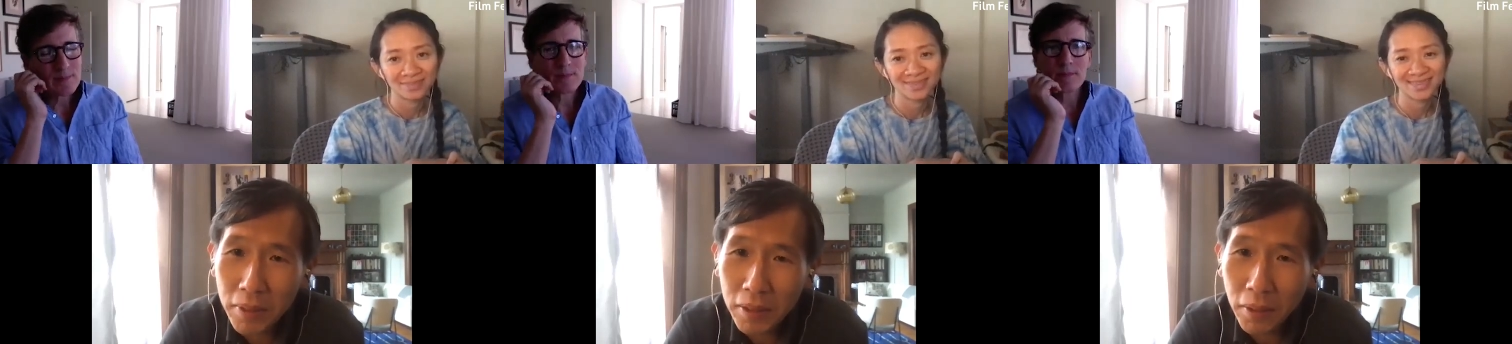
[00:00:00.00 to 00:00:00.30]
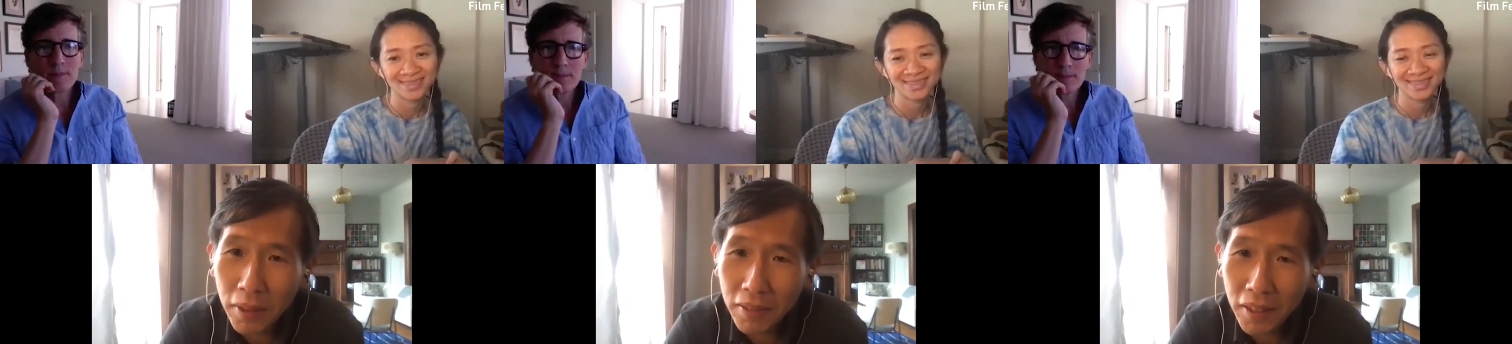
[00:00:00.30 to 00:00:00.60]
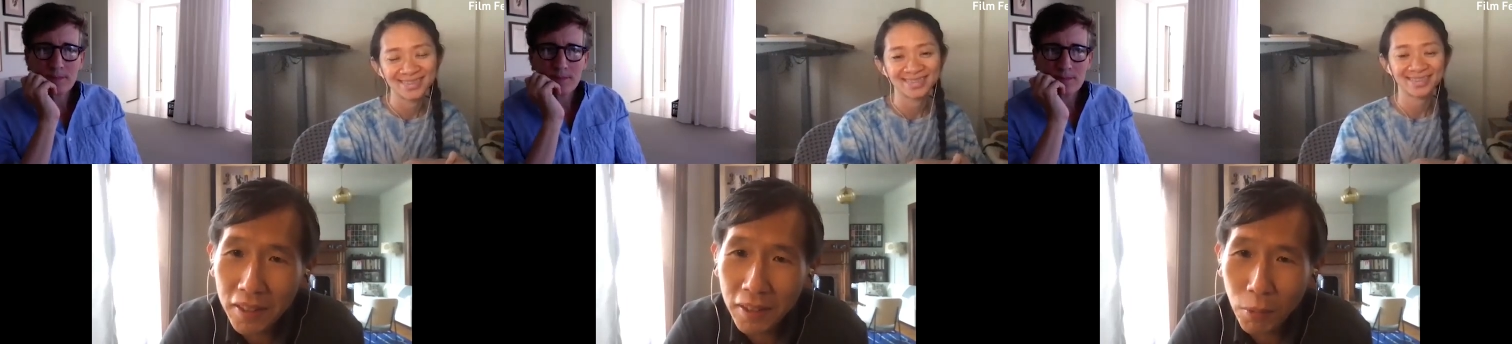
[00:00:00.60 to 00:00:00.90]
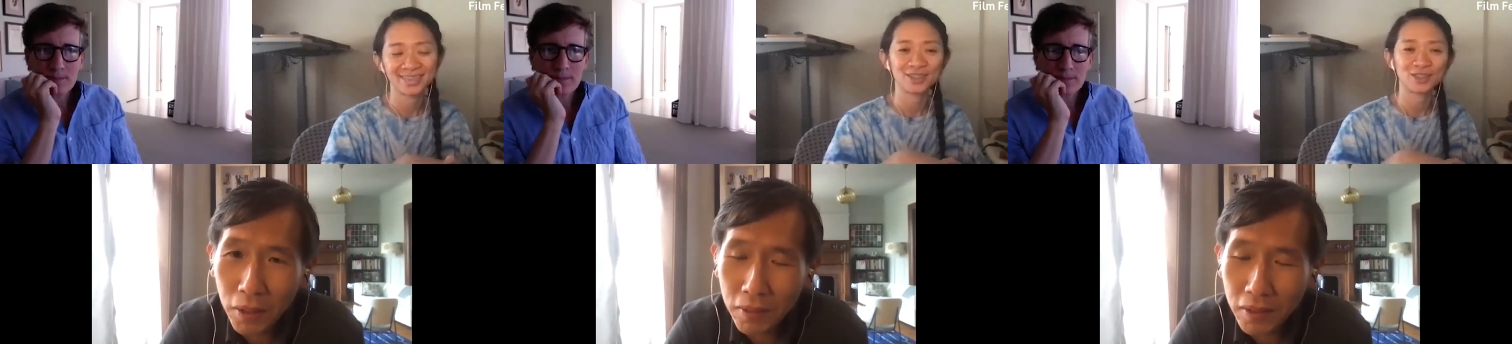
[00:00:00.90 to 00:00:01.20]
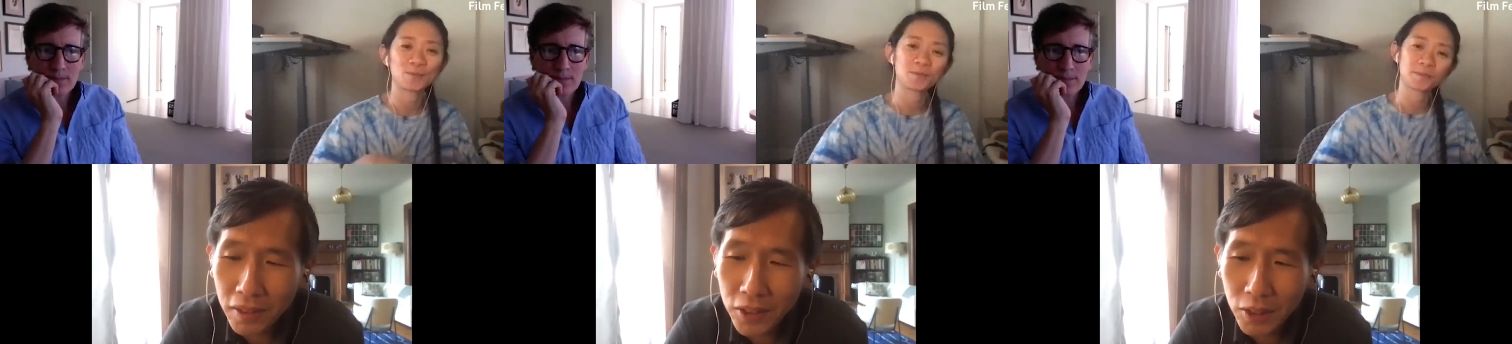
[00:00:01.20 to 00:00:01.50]
Speaker 1: you know and i think one of the
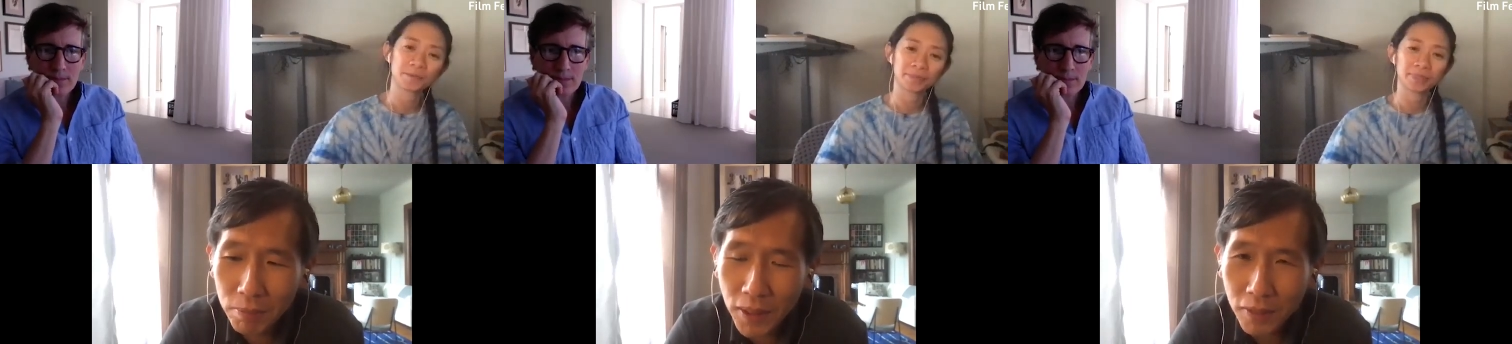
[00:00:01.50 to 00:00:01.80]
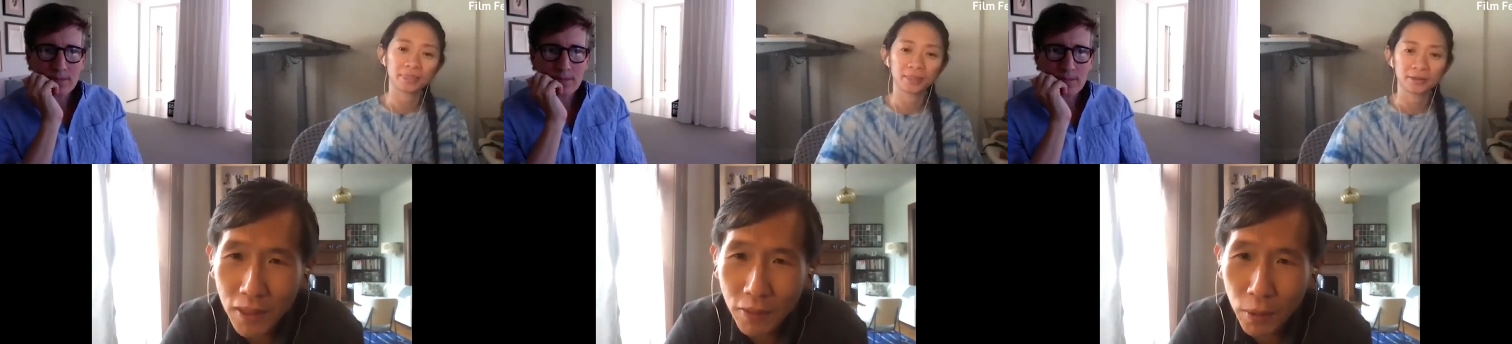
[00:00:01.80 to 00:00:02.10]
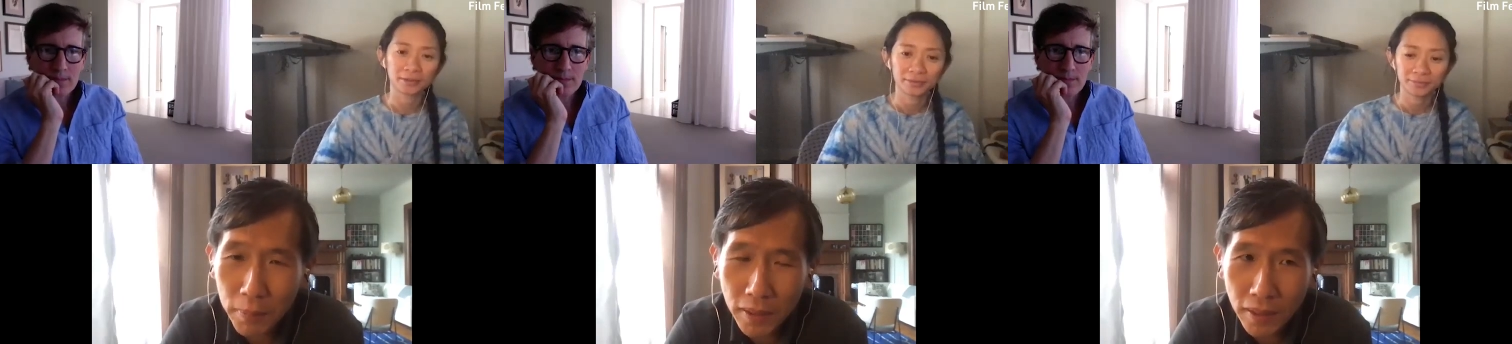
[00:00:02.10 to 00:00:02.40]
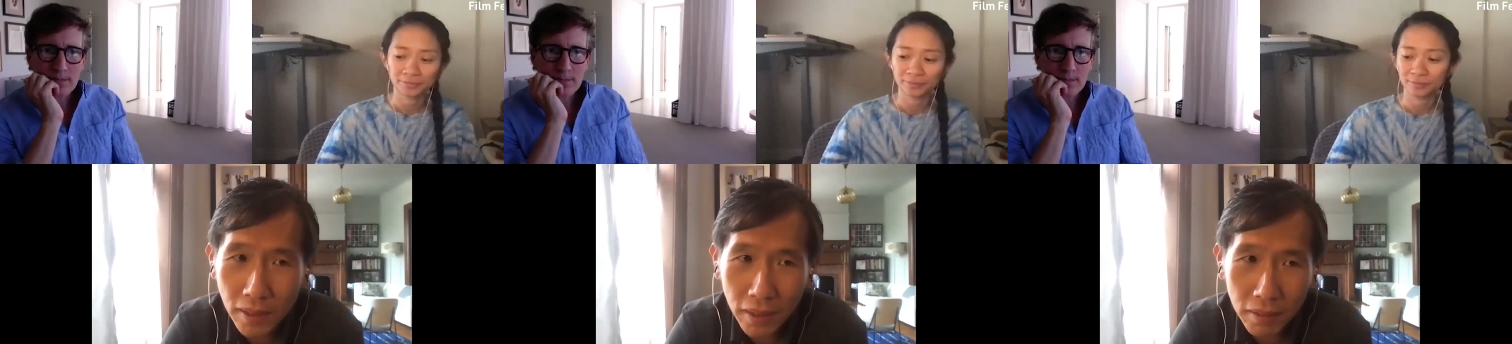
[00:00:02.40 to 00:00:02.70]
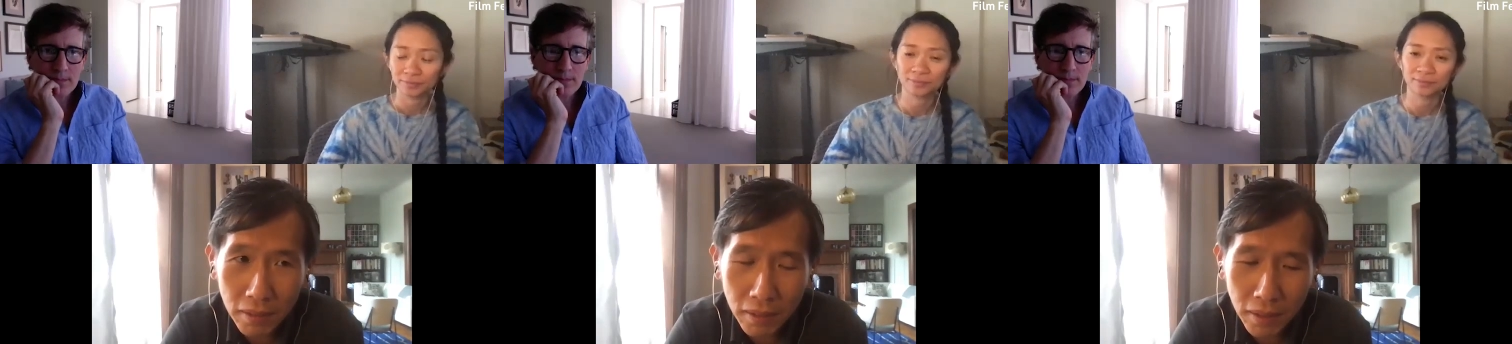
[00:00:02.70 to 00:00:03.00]
achievements of this film is just like
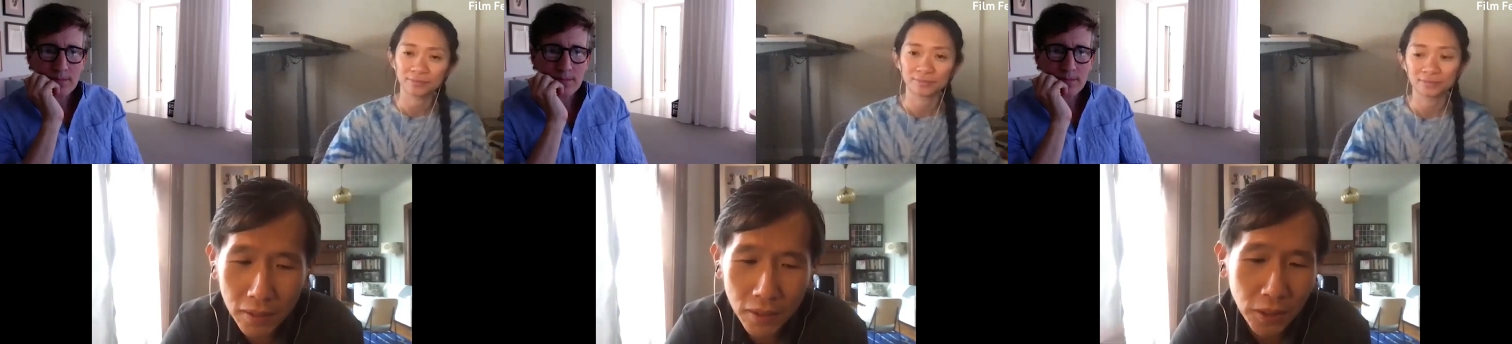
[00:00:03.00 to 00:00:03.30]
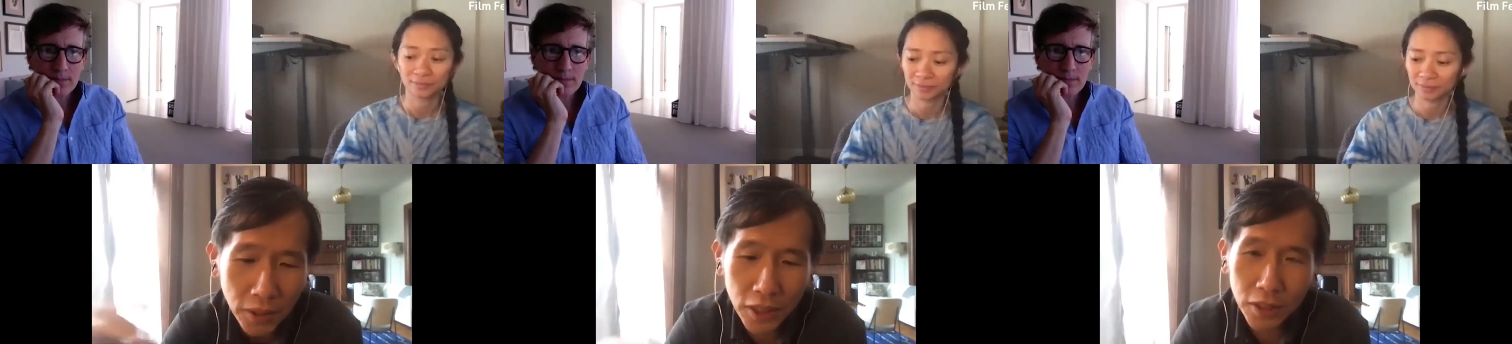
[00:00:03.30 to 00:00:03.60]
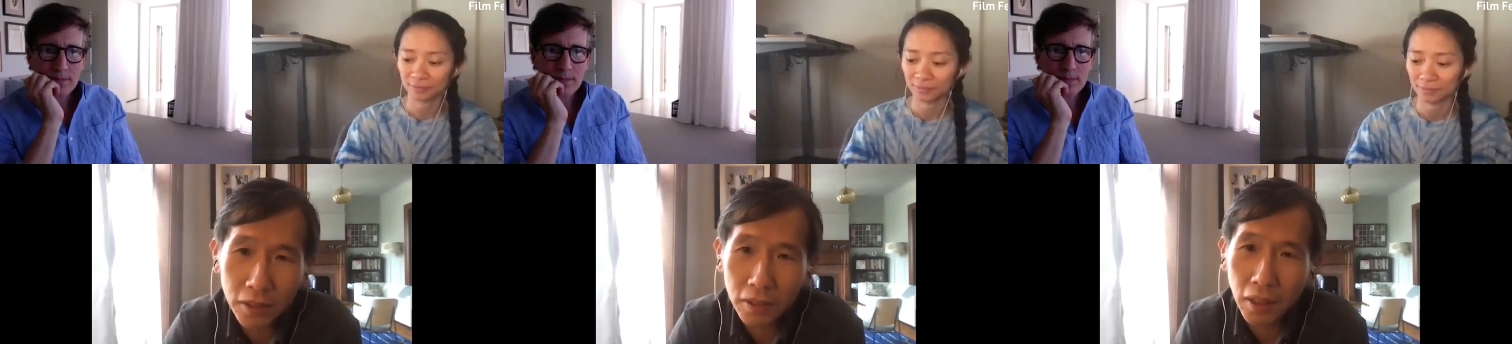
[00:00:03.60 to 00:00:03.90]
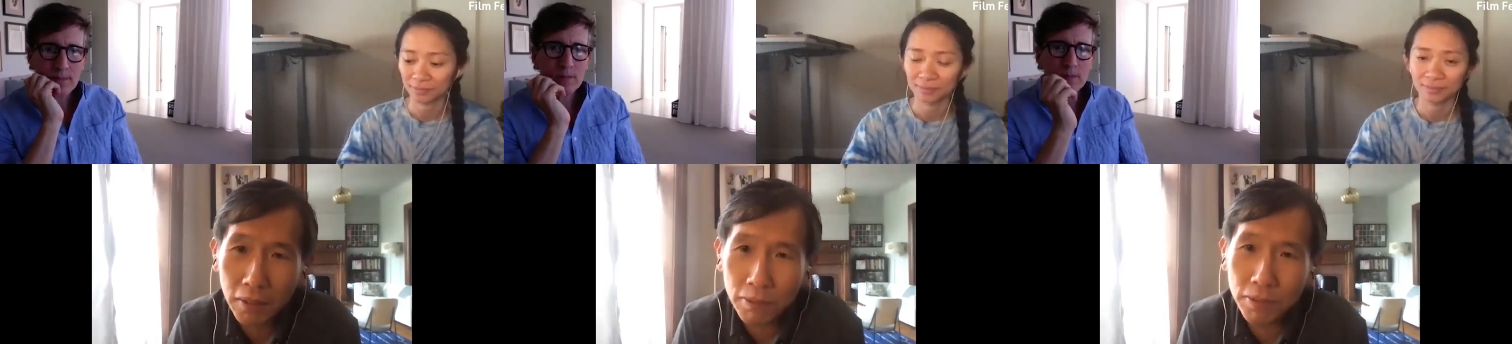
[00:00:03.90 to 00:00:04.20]
the integration of